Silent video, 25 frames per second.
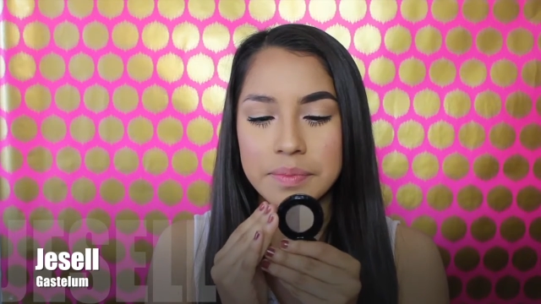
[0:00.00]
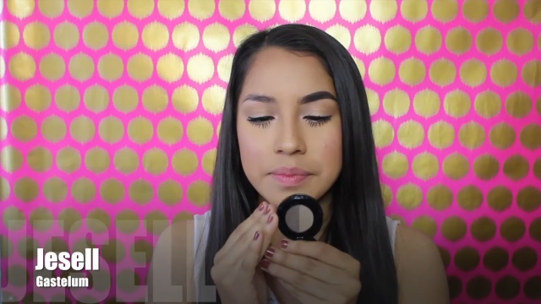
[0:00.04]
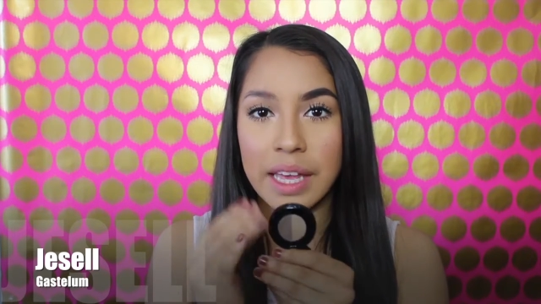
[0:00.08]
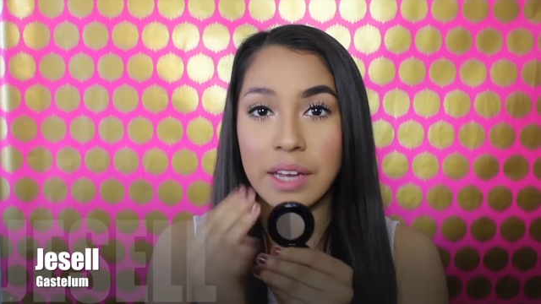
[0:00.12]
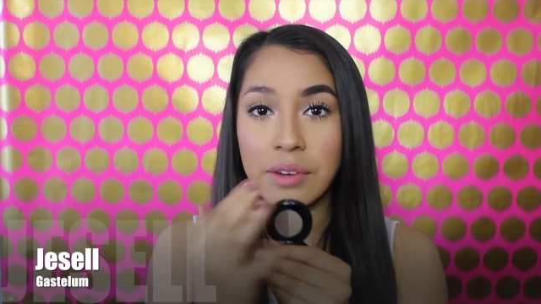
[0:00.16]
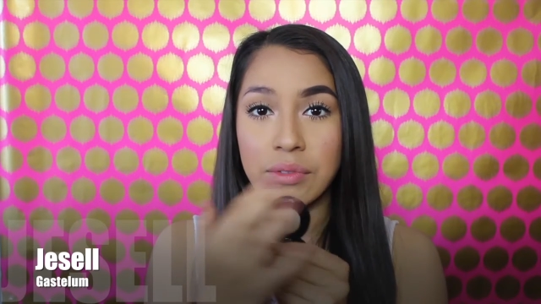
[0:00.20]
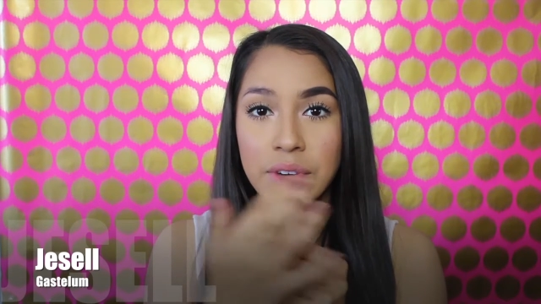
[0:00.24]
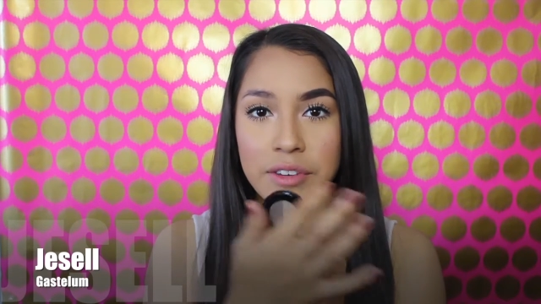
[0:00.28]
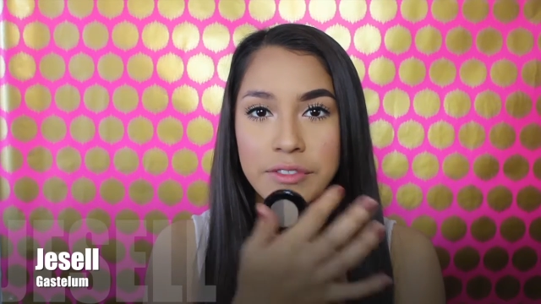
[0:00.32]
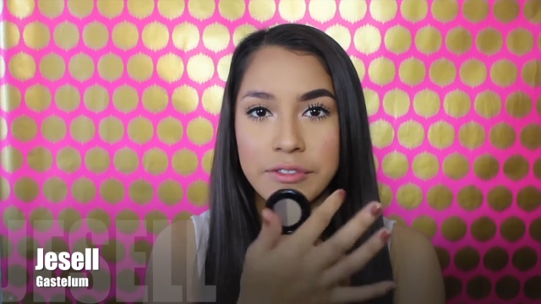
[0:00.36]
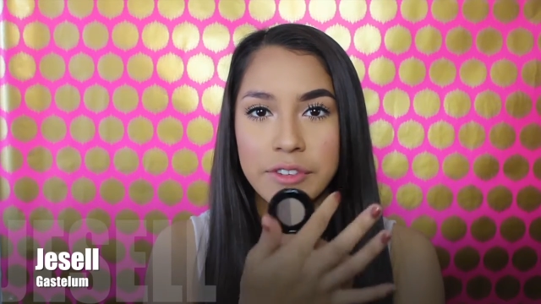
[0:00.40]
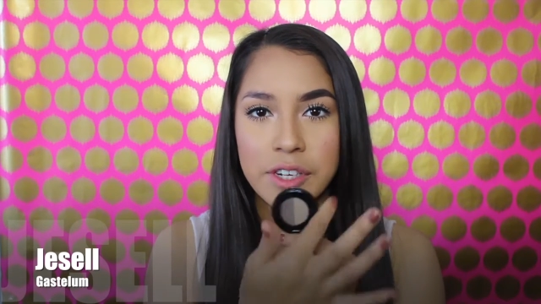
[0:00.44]

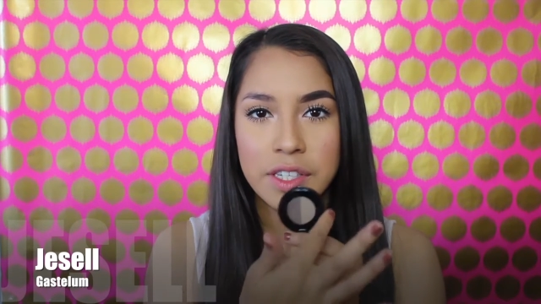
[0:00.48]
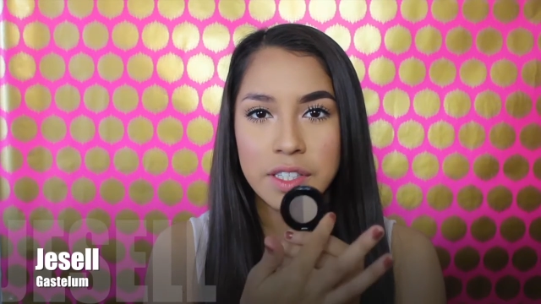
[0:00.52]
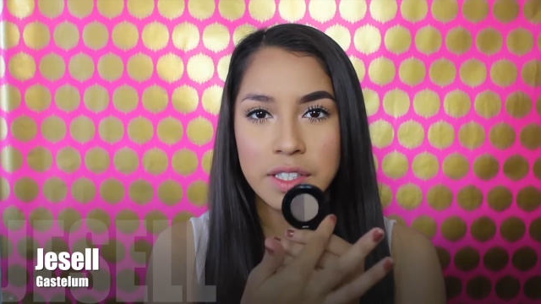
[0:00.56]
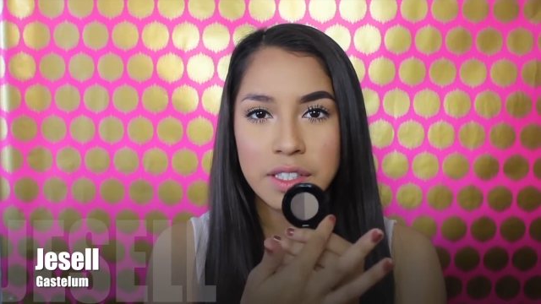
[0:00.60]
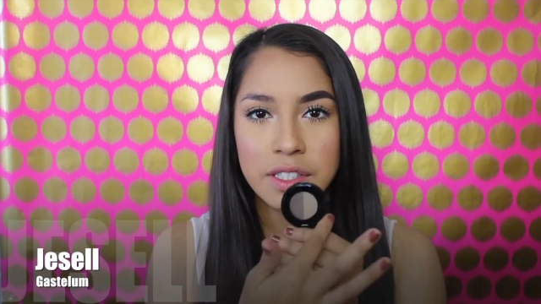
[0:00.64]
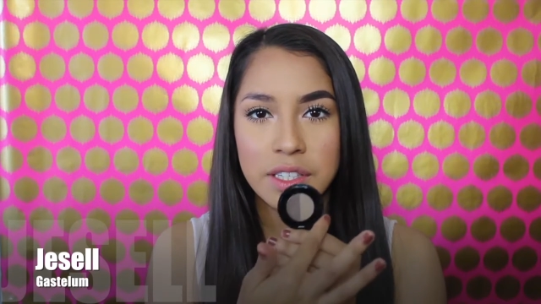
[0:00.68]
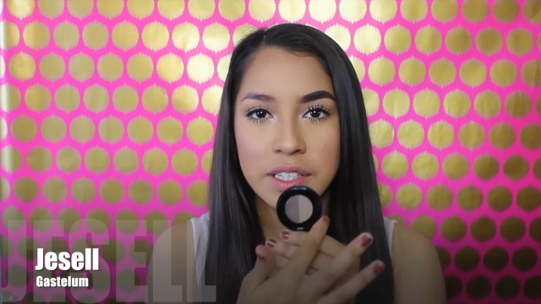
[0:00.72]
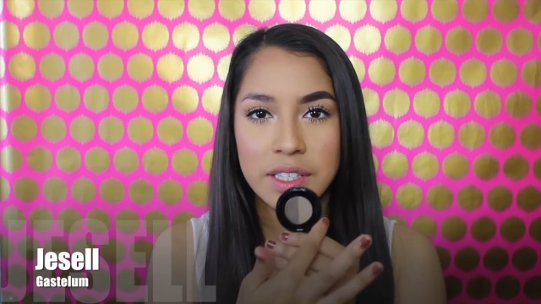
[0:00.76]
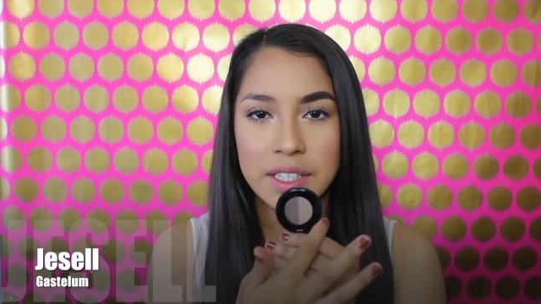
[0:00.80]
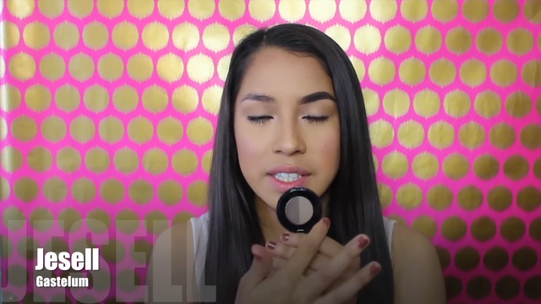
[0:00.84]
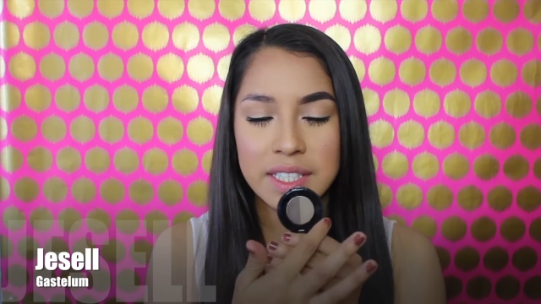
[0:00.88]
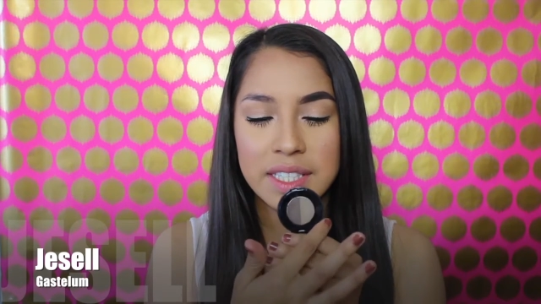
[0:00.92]
in
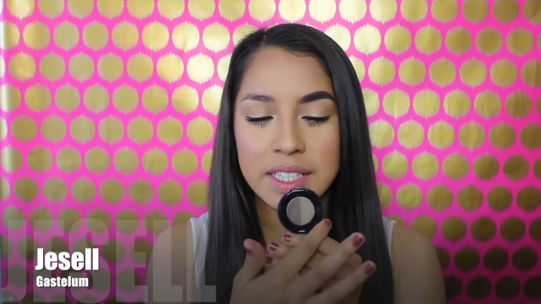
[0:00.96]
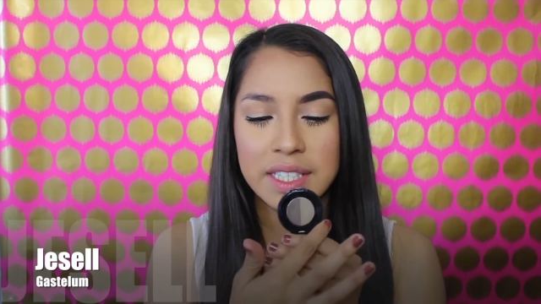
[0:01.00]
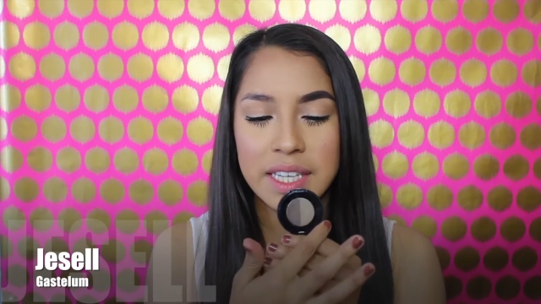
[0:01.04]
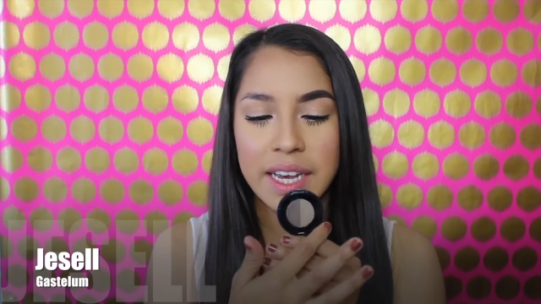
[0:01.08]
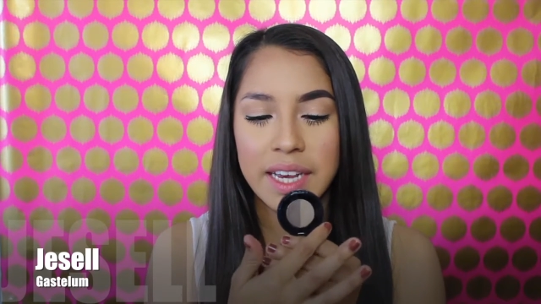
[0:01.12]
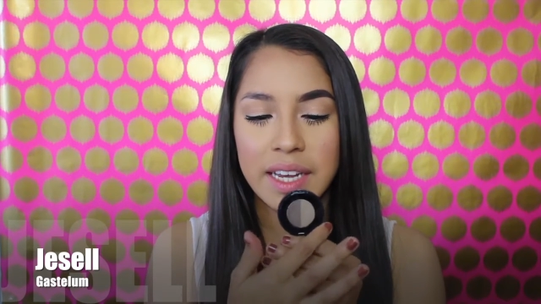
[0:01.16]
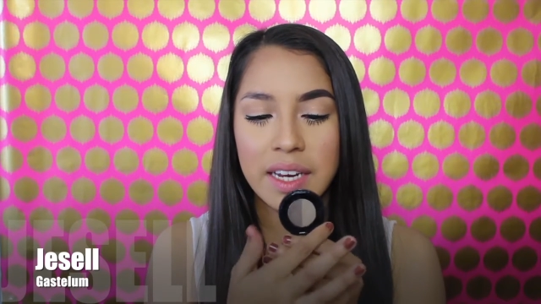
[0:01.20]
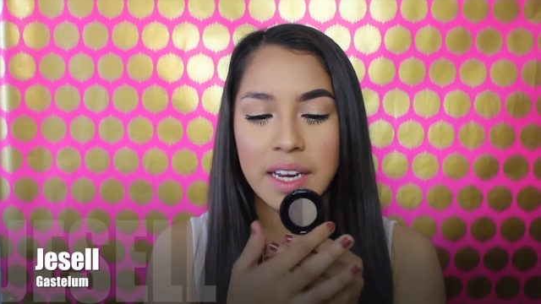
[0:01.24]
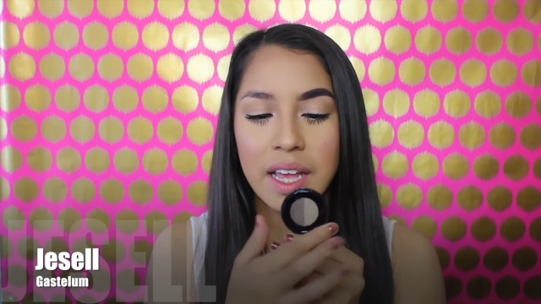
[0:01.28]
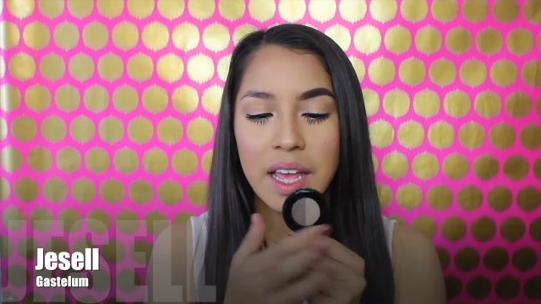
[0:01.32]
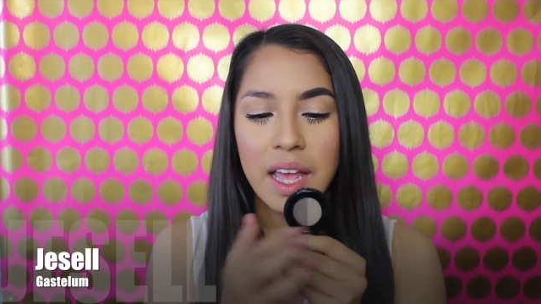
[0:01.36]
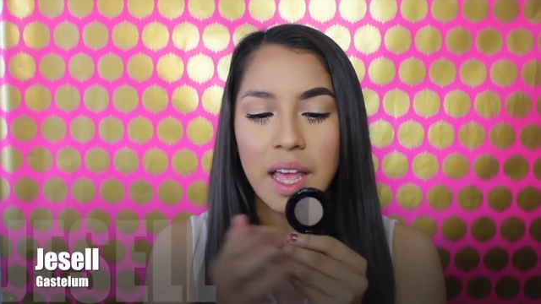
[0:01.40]
reference to this
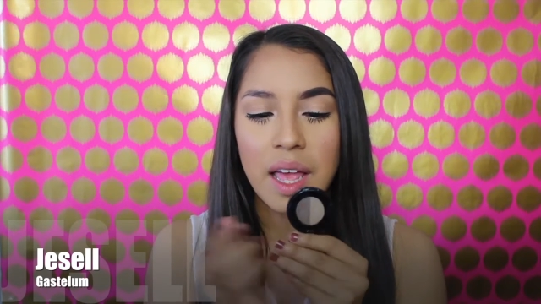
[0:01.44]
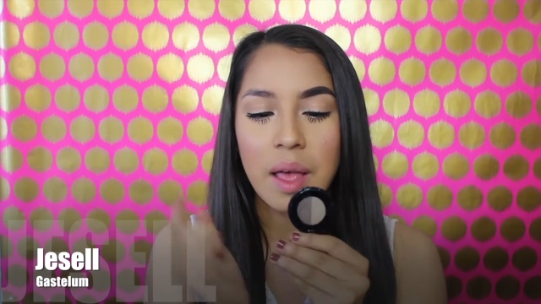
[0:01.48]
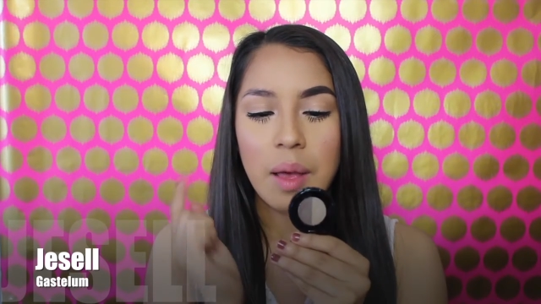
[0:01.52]
side.